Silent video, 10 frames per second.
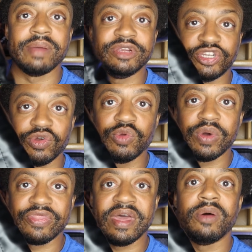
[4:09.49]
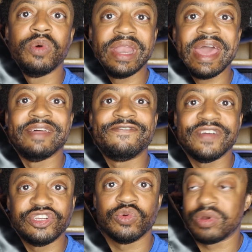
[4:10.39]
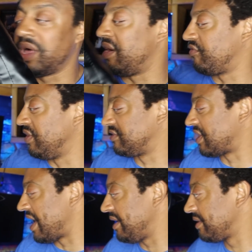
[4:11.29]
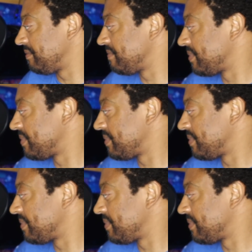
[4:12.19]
Let me show you what an official glove looks like.